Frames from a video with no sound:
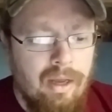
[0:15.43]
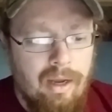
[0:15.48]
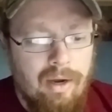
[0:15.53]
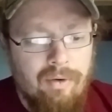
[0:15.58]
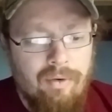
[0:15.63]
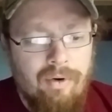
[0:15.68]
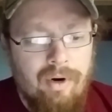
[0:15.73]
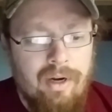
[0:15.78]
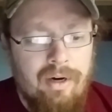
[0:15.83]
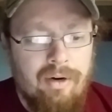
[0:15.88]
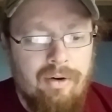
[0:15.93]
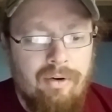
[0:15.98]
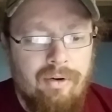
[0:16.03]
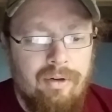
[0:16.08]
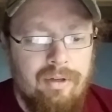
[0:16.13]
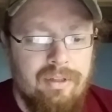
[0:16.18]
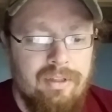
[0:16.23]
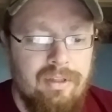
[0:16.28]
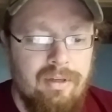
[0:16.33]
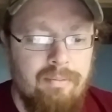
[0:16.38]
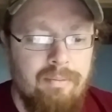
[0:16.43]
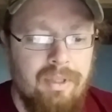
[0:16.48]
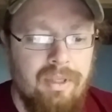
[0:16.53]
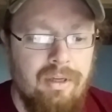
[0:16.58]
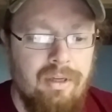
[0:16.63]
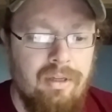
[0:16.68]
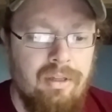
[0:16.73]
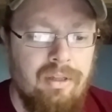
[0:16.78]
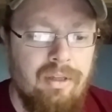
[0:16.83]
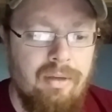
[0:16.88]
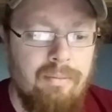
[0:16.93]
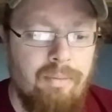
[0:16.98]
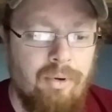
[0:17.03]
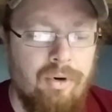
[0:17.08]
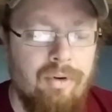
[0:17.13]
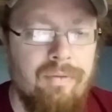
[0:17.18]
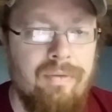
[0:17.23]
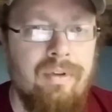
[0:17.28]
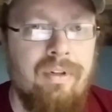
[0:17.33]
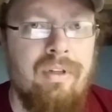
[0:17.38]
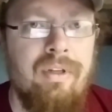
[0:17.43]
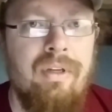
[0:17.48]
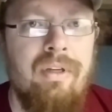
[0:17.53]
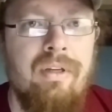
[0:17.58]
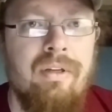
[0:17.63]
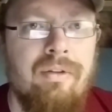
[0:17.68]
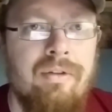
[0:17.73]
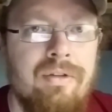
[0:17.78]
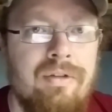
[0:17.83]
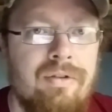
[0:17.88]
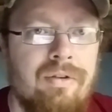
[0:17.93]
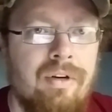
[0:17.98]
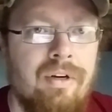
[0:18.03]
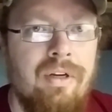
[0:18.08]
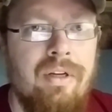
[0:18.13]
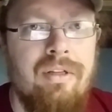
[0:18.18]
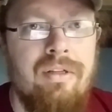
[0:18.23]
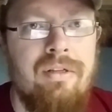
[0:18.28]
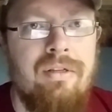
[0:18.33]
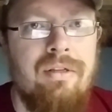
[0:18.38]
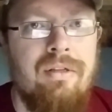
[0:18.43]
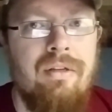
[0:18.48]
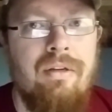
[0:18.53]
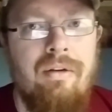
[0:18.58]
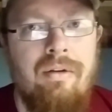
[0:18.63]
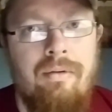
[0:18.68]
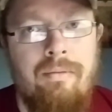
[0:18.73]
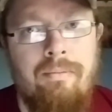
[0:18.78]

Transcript: I ran across something that perfectly illustrates